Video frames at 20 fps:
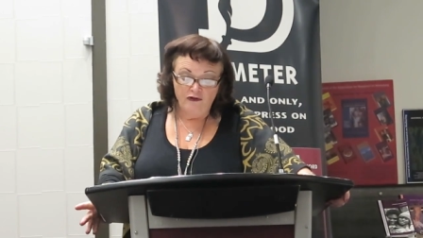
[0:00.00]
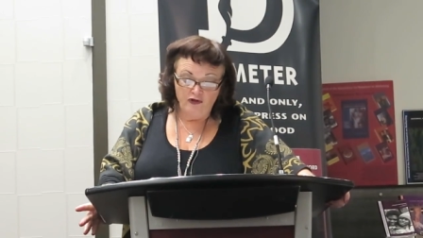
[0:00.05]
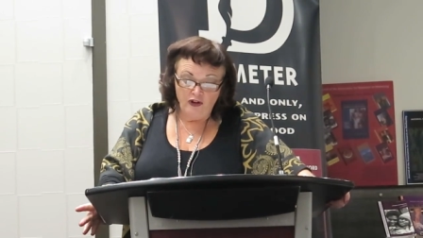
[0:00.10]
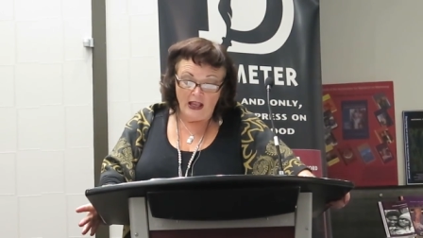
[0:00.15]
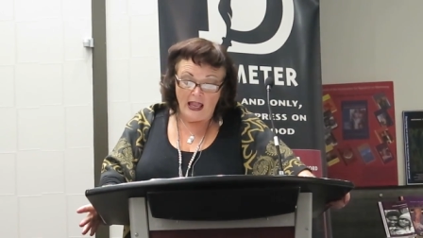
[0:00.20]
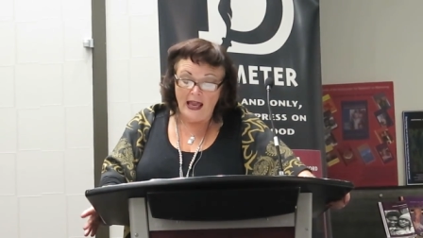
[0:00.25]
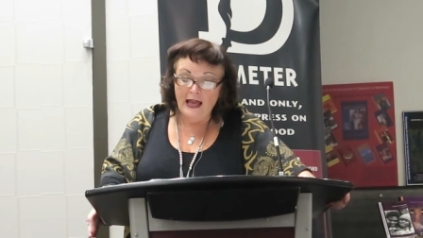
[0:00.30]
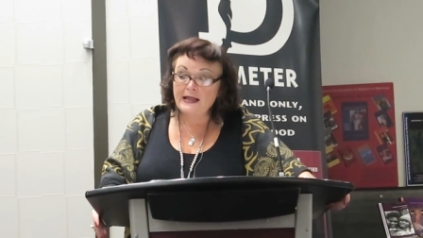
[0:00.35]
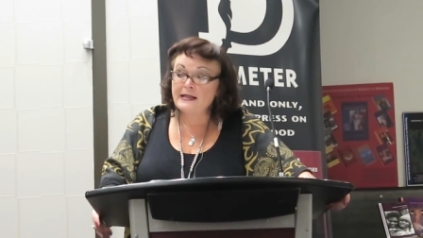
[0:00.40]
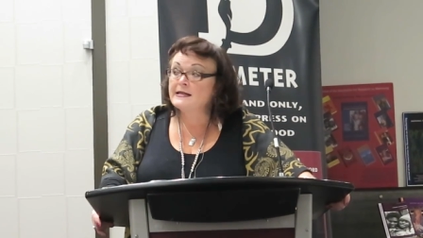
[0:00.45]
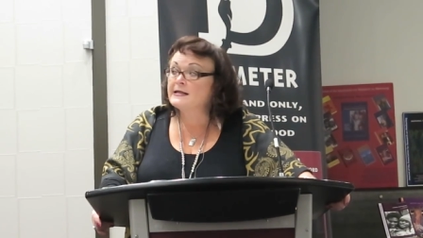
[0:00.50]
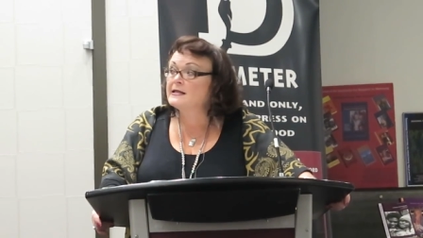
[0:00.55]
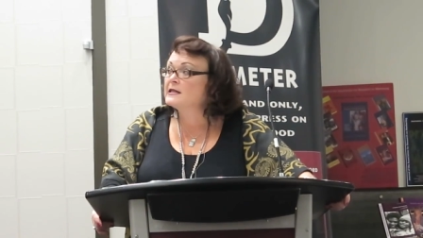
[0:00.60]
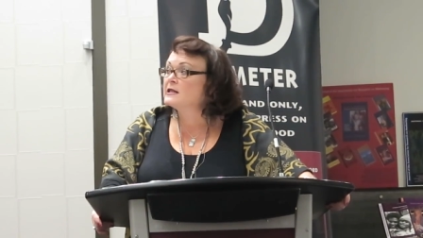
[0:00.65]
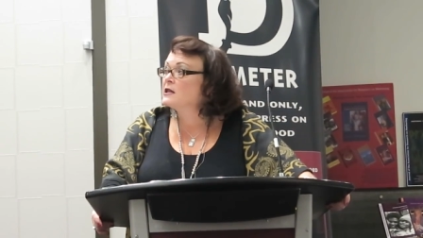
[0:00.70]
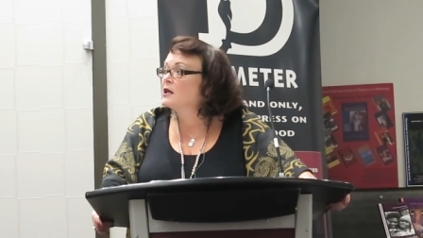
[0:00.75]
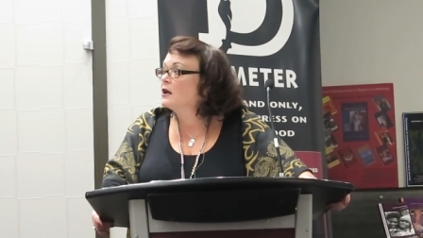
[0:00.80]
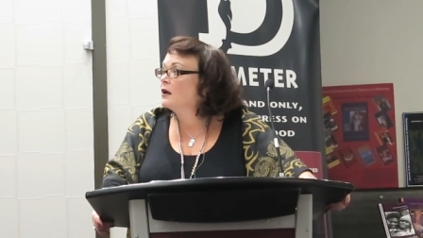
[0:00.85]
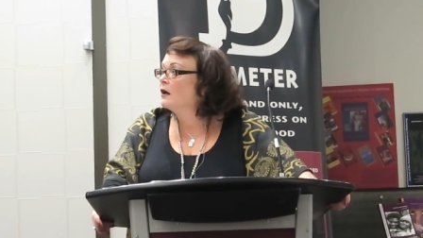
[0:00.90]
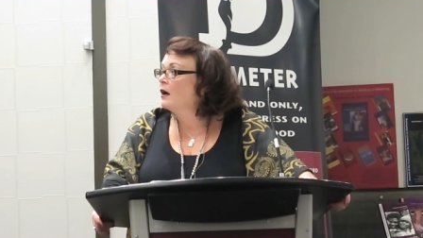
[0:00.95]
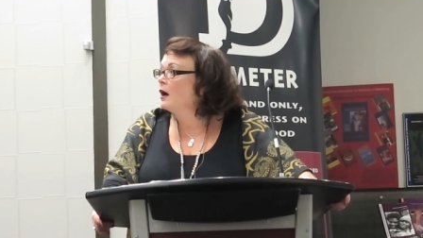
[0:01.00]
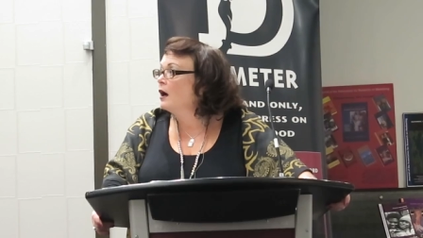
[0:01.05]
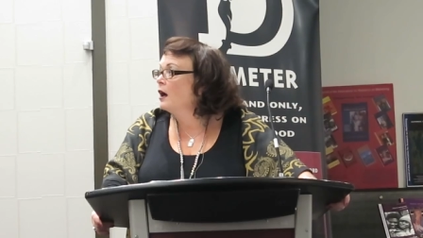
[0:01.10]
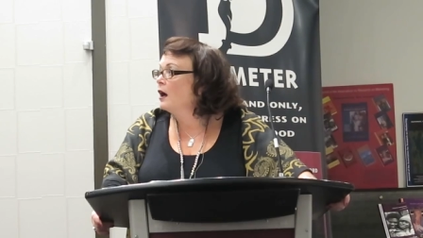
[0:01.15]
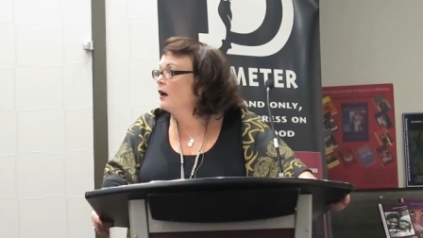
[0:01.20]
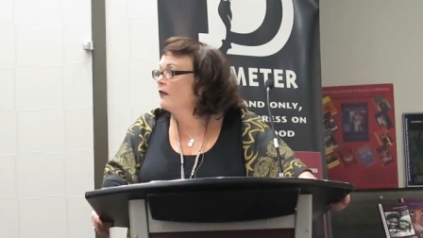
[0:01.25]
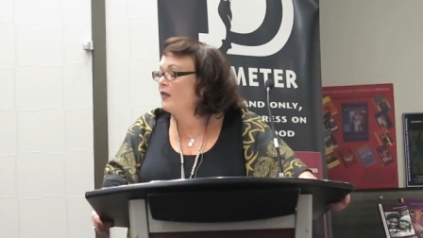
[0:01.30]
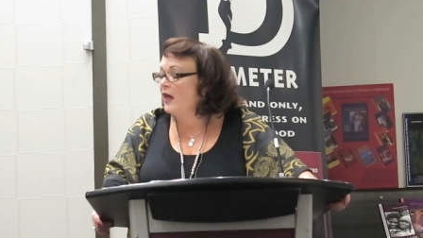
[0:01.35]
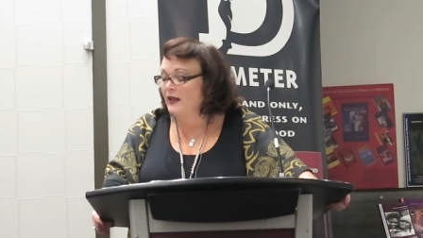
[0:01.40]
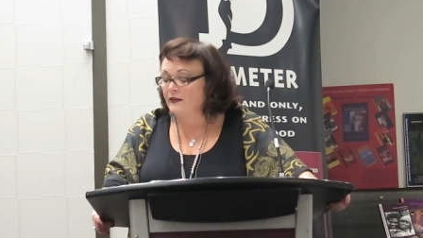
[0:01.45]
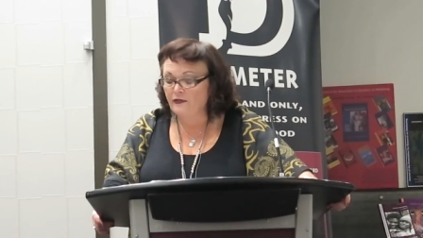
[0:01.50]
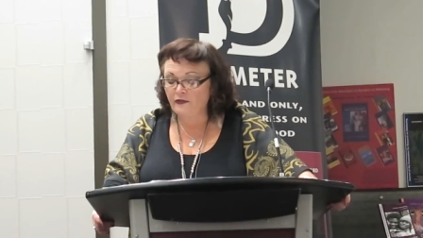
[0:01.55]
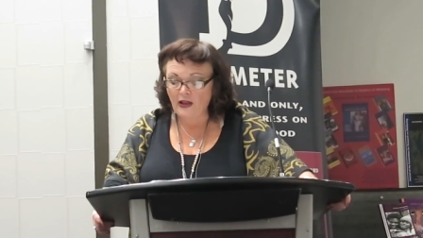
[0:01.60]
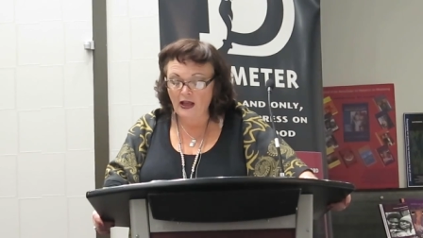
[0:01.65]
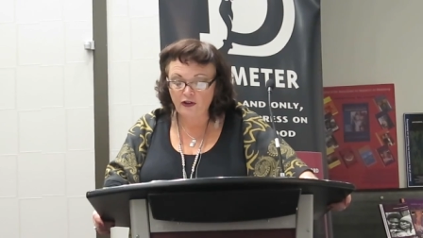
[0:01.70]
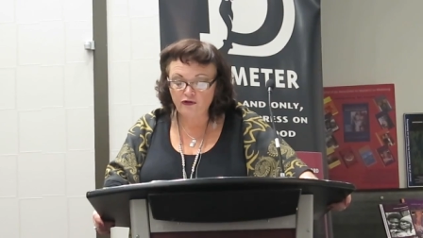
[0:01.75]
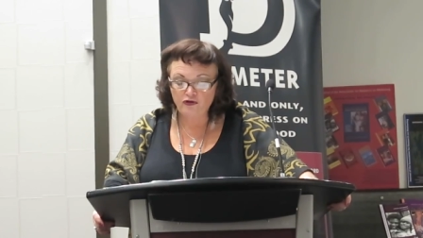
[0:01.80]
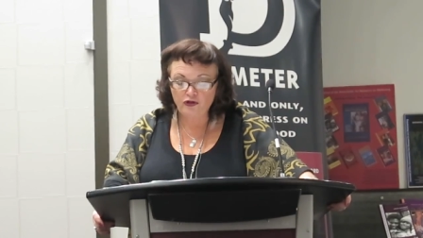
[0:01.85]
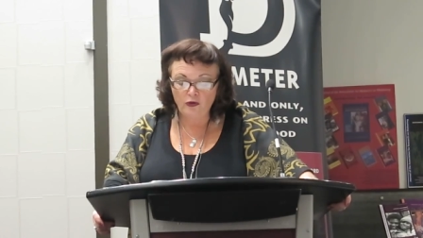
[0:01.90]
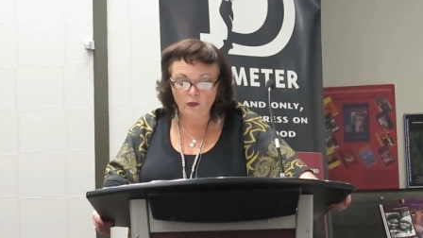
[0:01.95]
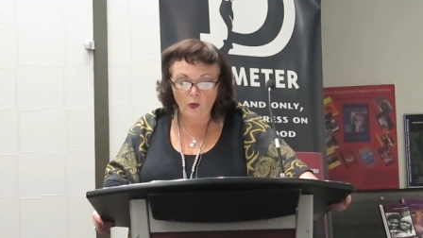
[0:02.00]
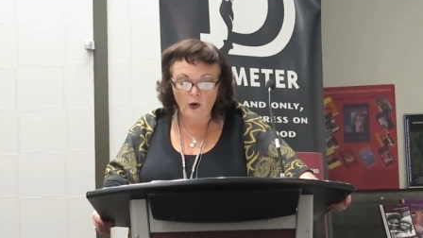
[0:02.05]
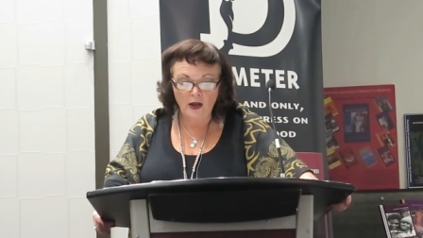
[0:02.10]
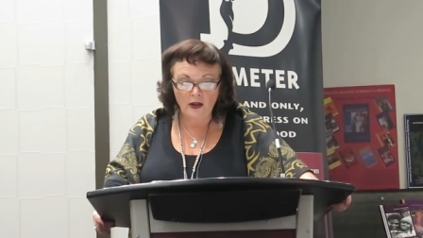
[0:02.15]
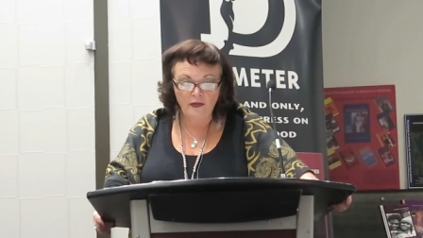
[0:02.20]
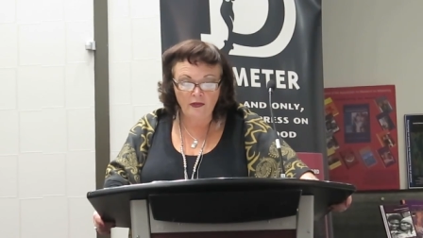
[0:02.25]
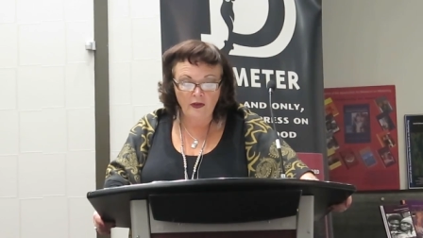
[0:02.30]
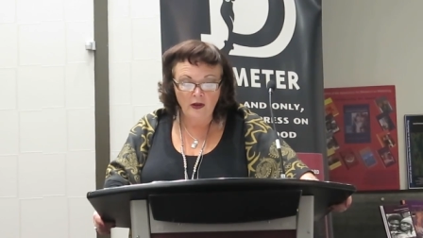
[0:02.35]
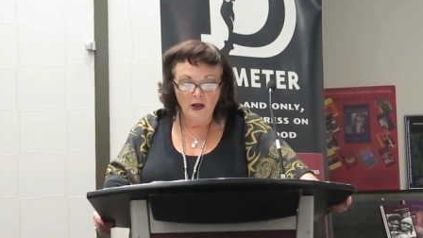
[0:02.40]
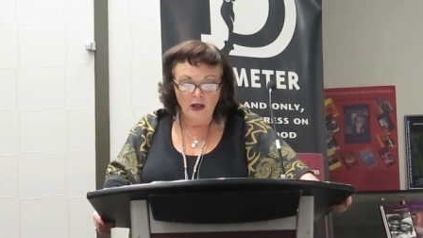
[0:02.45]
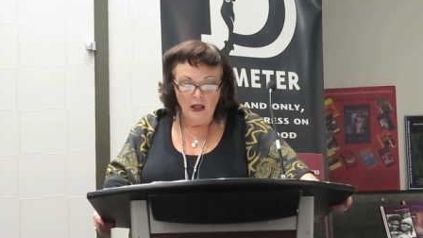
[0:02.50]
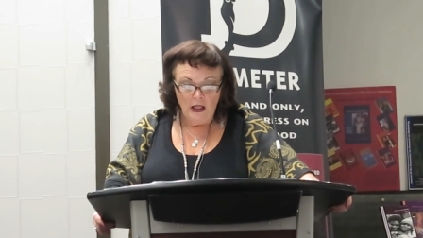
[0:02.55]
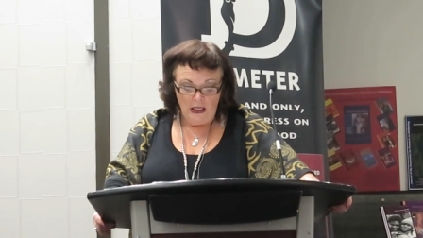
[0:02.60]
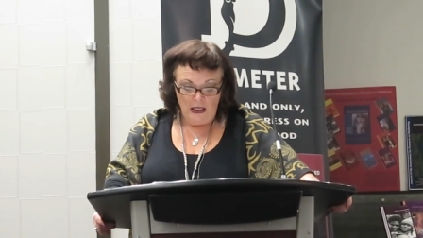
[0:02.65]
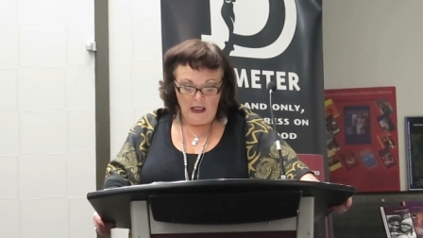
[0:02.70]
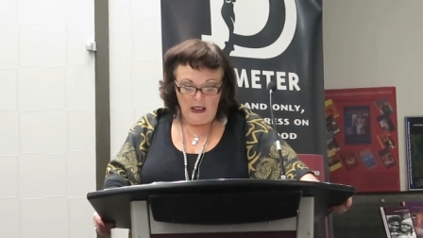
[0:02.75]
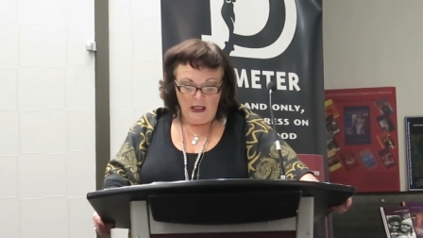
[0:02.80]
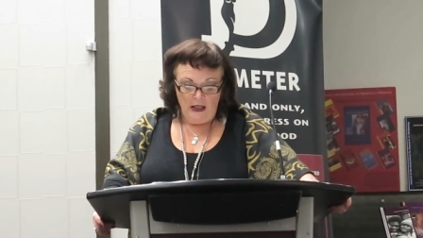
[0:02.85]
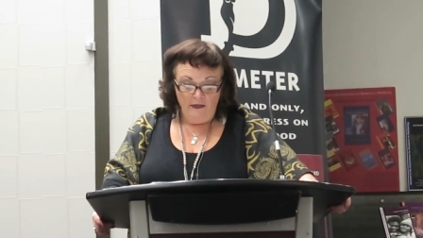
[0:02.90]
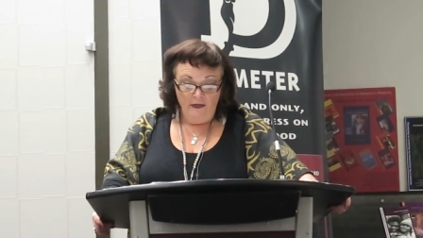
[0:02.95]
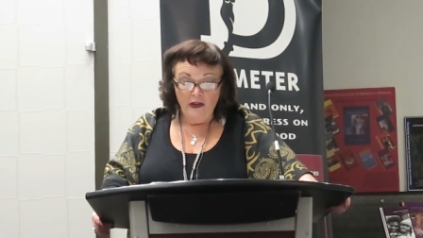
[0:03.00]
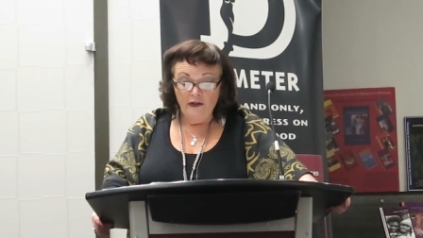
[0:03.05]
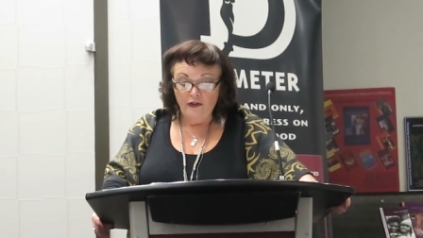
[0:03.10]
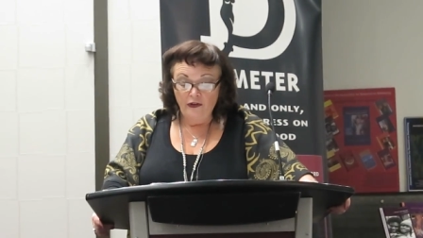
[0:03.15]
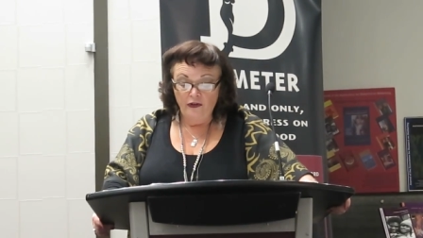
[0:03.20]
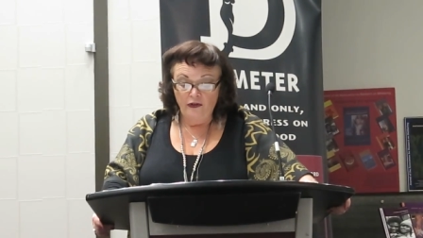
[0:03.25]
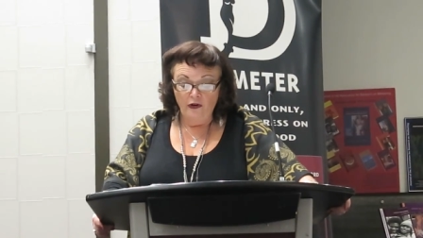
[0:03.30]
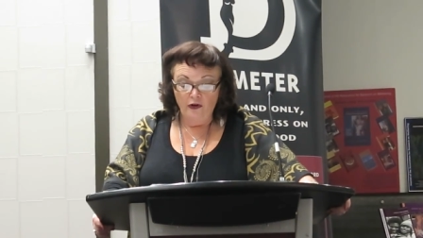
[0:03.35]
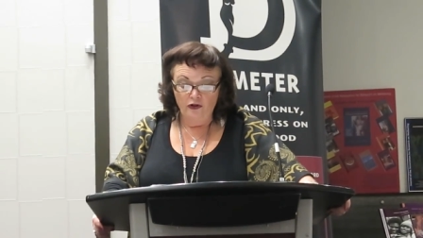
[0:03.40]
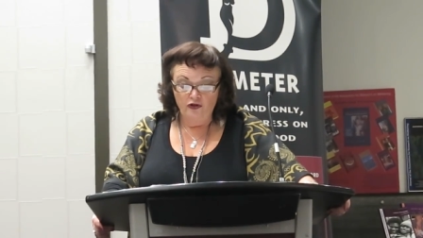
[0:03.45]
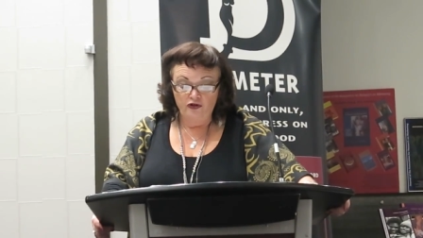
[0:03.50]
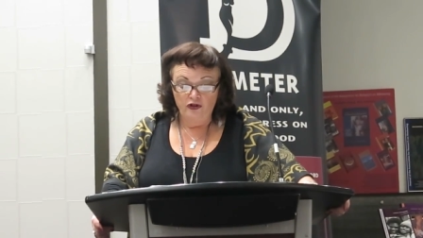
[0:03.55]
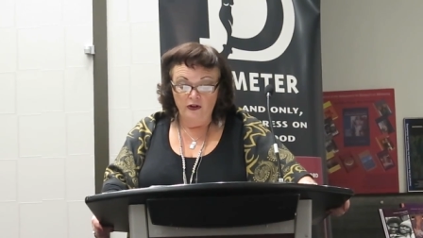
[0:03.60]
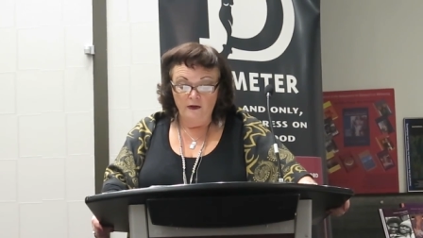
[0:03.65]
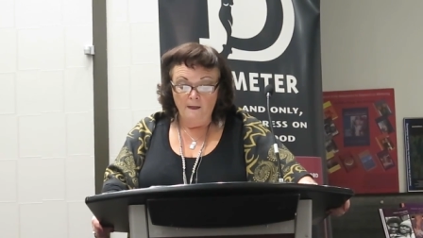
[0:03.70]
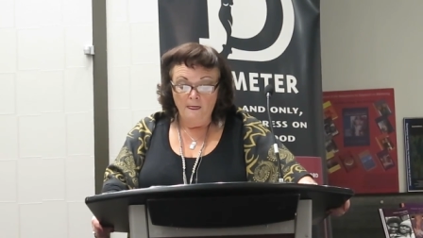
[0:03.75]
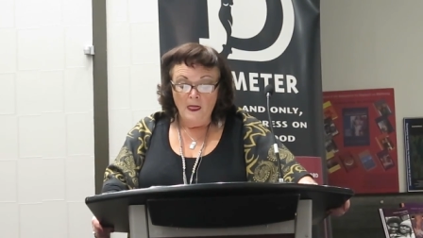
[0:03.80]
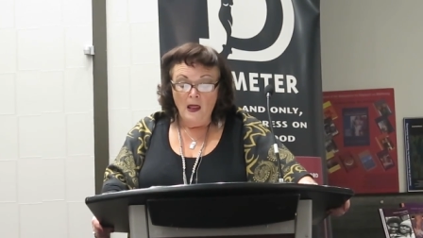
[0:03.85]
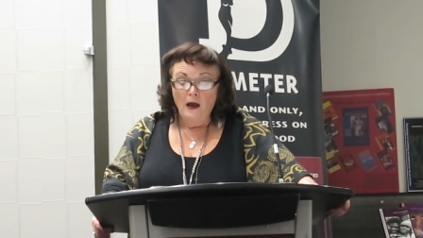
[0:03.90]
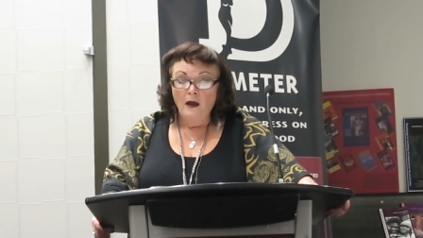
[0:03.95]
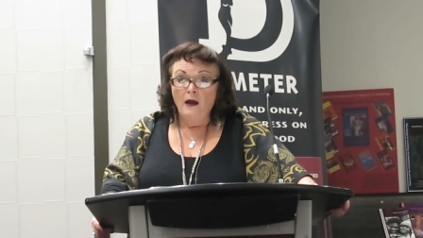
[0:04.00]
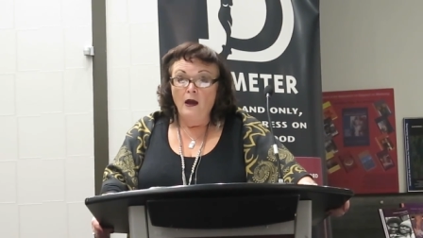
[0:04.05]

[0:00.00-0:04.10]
She ends that section with this assertion.